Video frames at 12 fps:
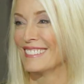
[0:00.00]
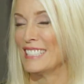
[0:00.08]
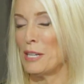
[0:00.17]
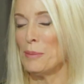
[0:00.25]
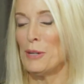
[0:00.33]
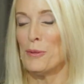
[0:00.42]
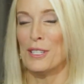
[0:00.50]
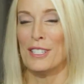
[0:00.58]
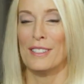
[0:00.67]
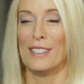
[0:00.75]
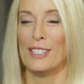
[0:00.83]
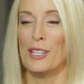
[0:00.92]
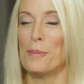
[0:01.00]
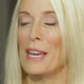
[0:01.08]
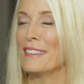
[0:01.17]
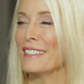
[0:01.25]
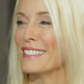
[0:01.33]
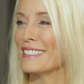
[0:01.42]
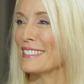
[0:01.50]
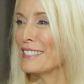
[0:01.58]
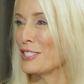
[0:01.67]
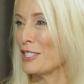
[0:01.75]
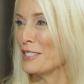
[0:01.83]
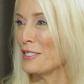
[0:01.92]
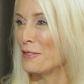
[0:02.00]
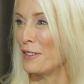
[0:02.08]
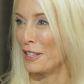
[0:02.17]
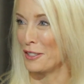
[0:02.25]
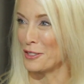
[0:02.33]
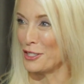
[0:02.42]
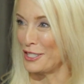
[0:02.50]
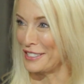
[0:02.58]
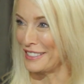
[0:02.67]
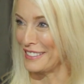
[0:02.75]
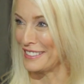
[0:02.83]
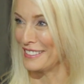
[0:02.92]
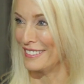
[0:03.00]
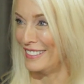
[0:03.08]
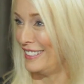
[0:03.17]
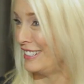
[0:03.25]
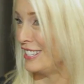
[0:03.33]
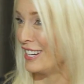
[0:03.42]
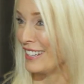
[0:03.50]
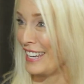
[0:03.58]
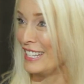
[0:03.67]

Tell me when you made the decision to follow Jesus at a young